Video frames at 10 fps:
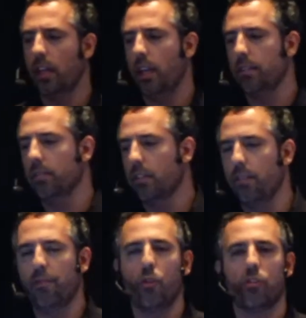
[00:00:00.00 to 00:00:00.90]
And
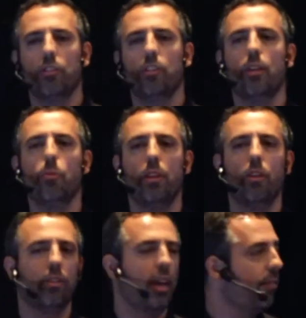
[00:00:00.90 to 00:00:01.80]
unfortunately, we
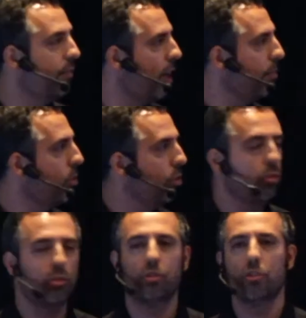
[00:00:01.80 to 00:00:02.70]
don't have time
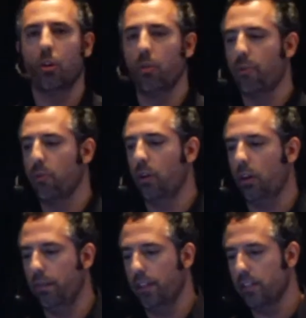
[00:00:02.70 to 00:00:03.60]
to, to go through
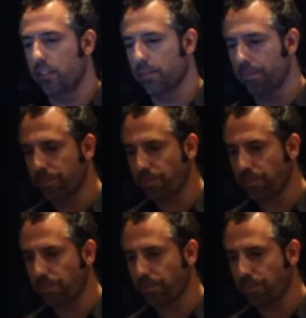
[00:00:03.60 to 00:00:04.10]
all of this.